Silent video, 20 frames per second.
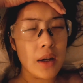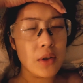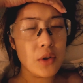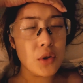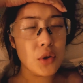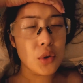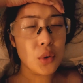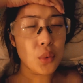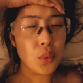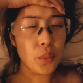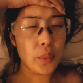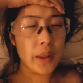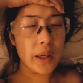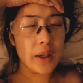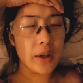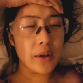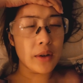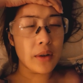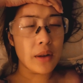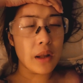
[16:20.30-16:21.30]
And it's so
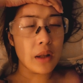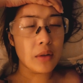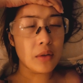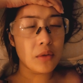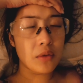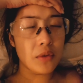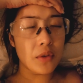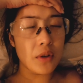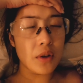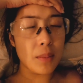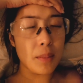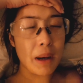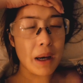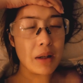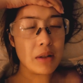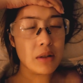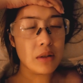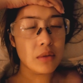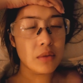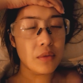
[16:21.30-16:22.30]
weird that for the
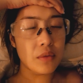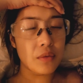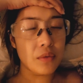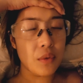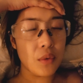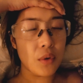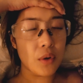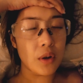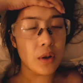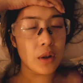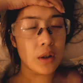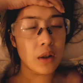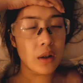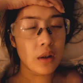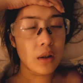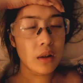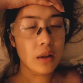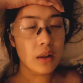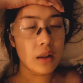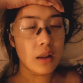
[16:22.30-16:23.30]
past
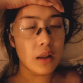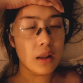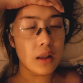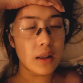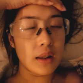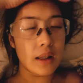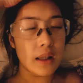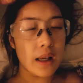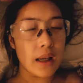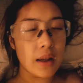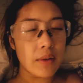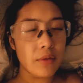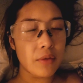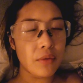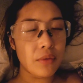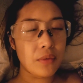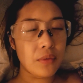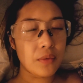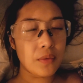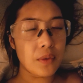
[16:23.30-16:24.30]
4
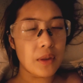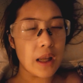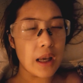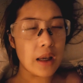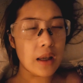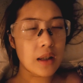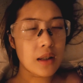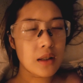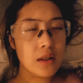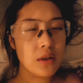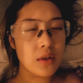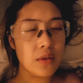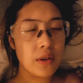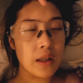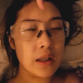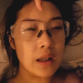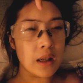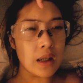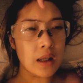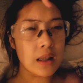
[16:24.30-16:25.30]
days,
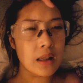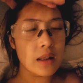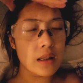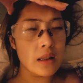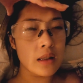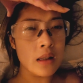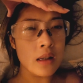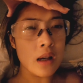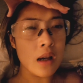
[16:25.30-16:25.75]
3 nights,